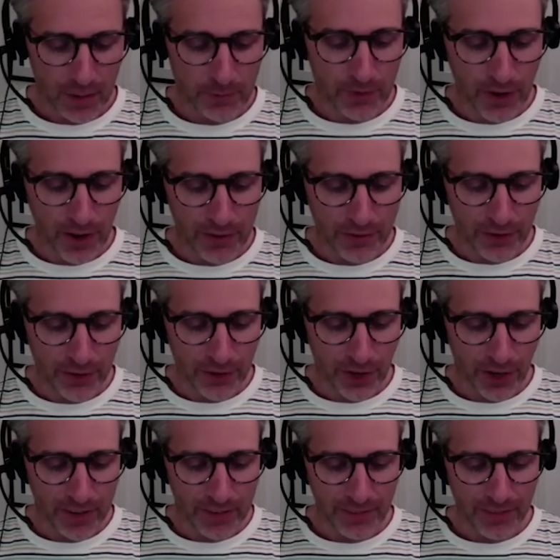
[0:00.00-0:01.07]
I'm
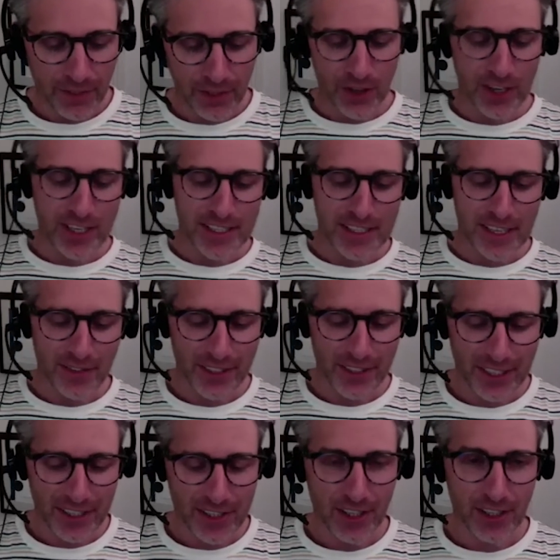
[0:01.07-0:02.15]
5'9",
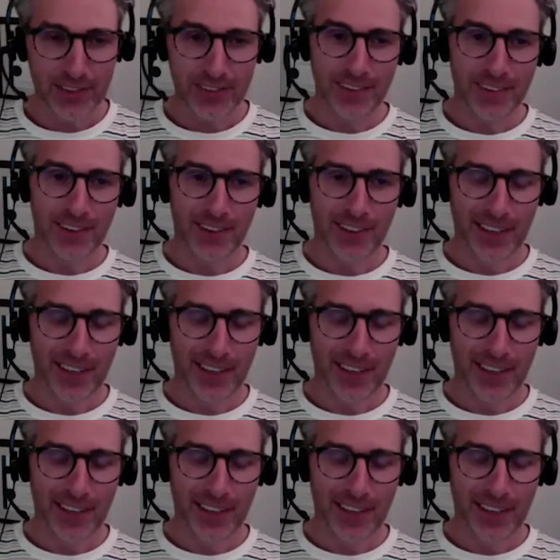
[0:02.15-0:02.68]
37 years old,